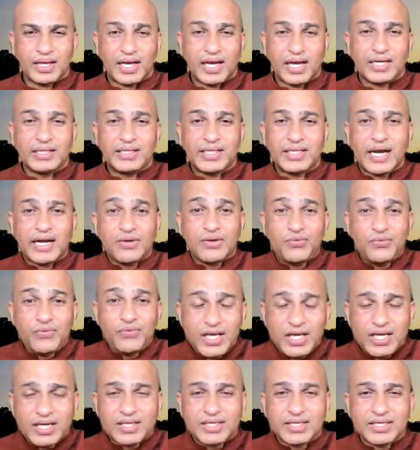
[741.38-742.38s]
And that
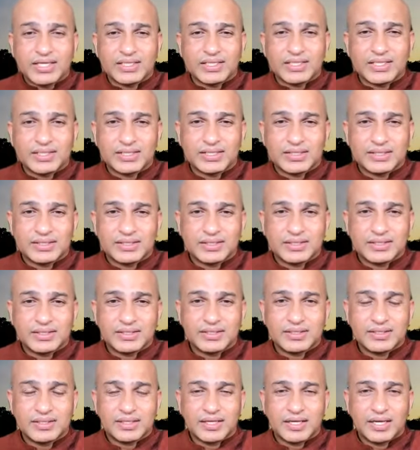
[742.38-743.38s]
weakness,
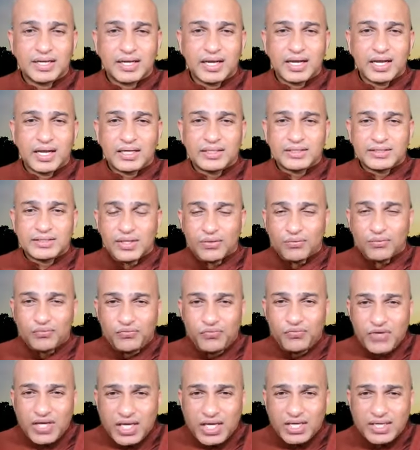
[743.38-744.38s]
the
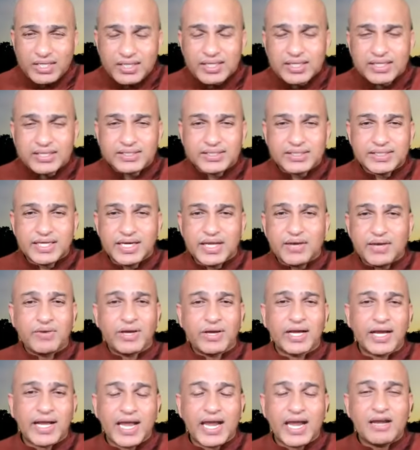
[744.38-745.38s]
weakness
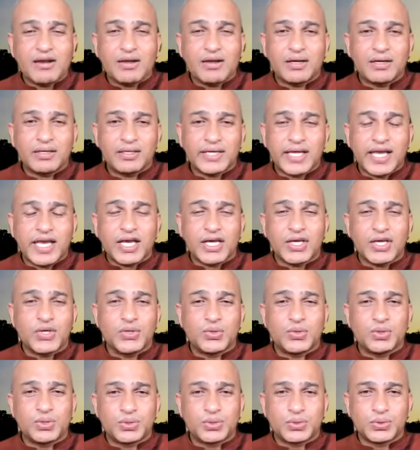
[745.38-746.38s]
never can take
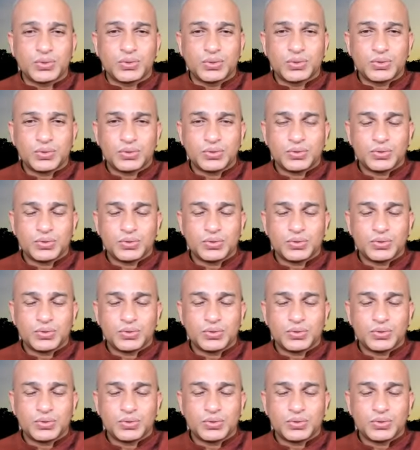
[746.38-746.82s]
you to